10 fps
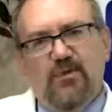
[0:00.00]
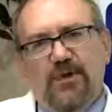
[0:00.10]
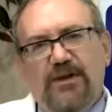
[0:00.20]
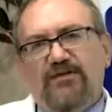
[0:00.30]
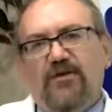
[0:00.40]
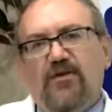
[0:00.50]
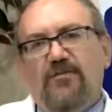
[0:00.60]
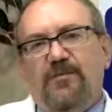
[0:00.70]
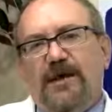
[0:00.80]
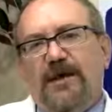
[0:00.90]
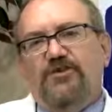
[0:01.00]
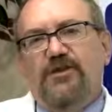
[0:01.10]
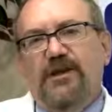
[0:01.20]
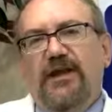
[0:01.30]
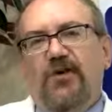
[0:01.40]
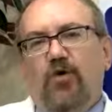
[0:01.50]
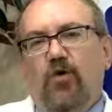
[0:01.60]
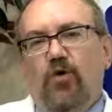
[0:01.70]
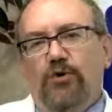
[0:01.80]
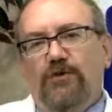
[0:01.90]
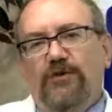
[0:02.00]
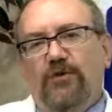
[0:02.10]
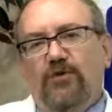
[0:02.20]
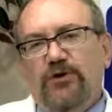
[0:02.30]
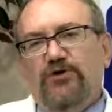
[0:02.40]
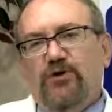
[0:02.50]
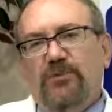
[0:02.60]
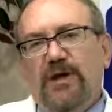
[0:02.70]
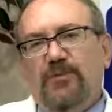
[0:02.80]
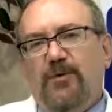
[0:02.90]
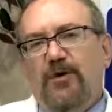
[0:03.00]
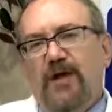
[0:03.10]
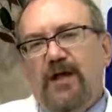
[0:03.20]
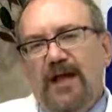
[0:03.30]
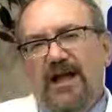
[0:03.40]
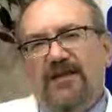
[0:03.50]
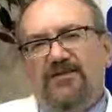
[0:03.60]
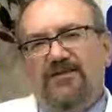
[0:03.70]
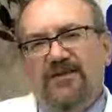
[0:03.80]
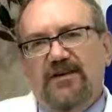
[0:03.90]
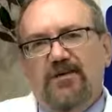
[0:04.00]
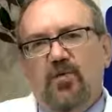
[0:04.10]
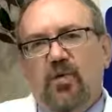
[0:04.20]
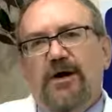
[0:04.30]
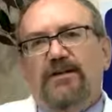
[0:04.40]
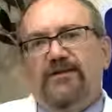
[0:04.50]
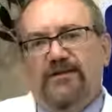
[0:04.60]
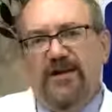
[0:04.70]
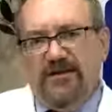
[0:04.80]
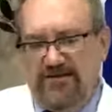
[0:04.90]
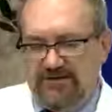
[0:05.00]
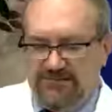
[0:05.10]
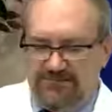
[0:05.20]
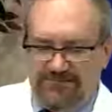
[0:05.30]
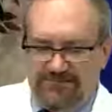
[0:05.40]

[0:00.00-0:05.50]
Well, let's start off by actually getting a hold of the original paper and seeing what it says.